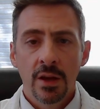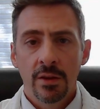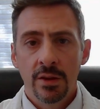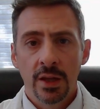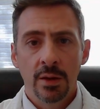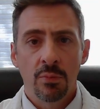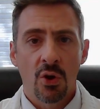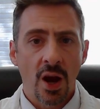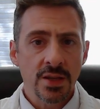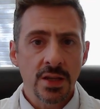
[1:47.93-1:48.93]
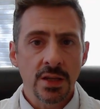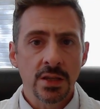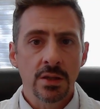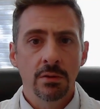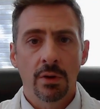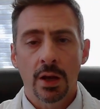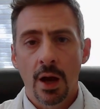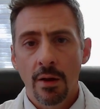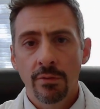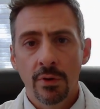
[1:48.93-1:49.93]
the process, the
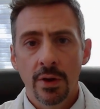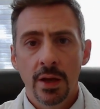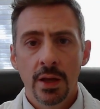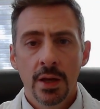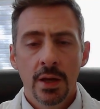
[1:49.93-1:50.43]
recovery,